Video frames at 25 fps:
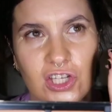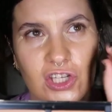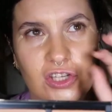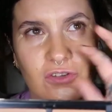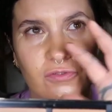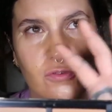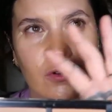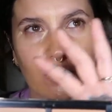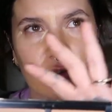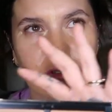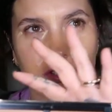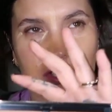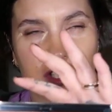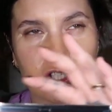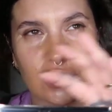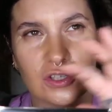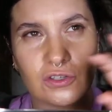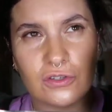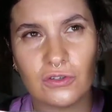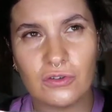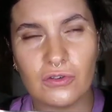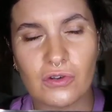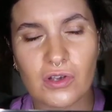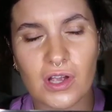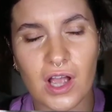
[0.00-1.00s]
you've got
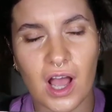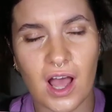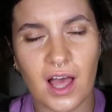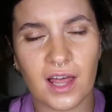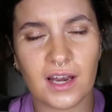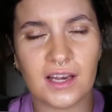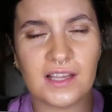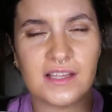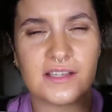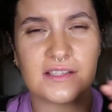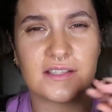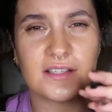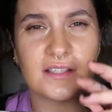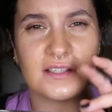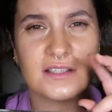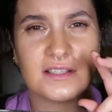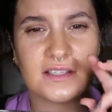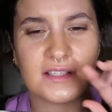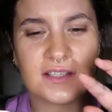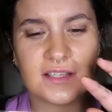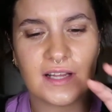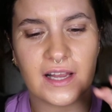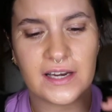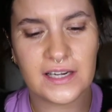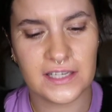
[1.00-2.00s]
2 colours and
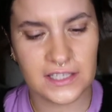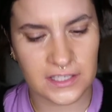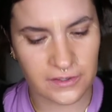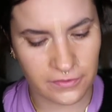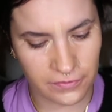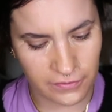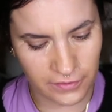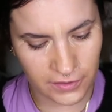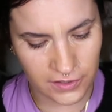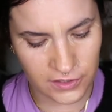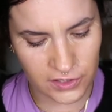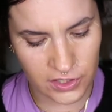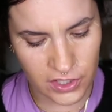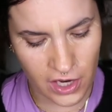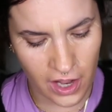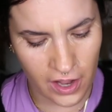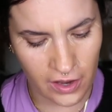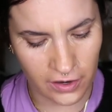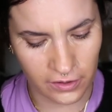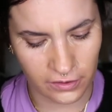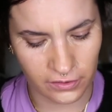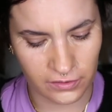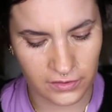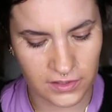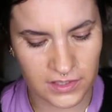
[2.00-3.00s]
slightly different
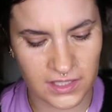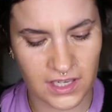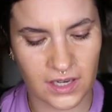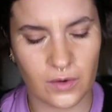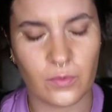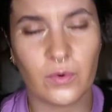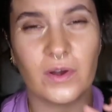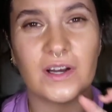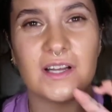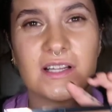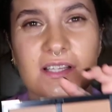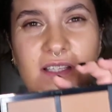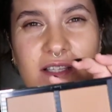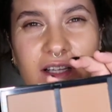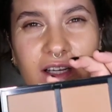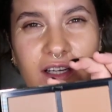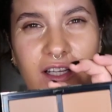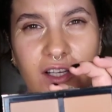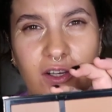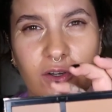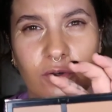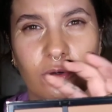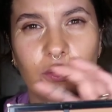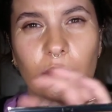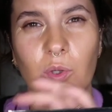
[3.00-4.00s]
tones. Like one is
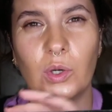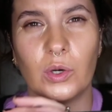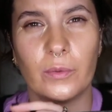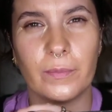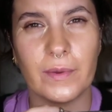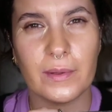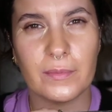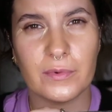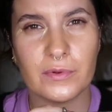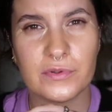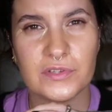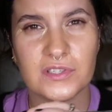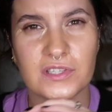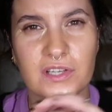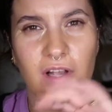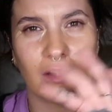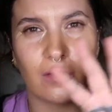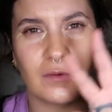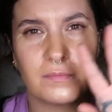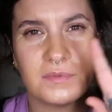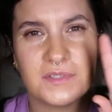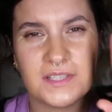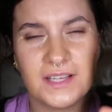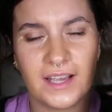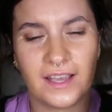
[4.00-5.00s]
slightly cooler, a bit more
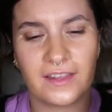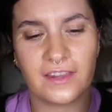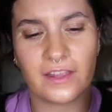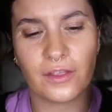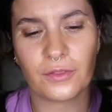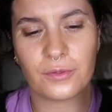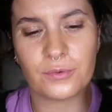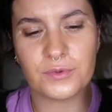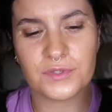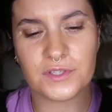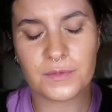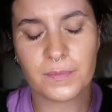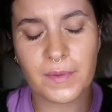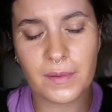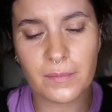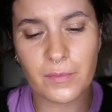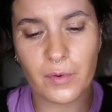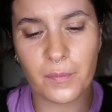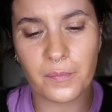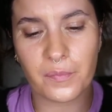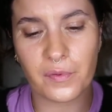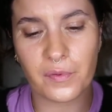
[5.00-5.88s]
sculpting, and the other one's a bit more